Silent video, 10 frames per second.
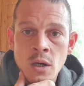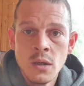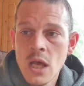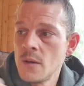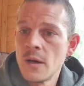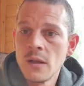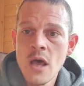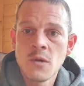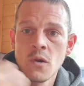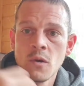Let him not let
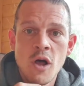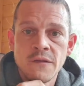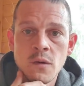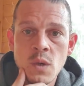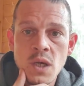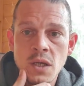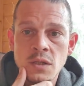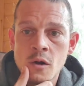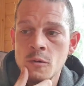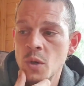him cool off for a week. He's
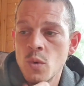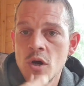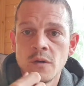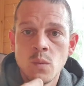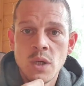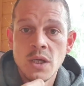not coming to work for a week.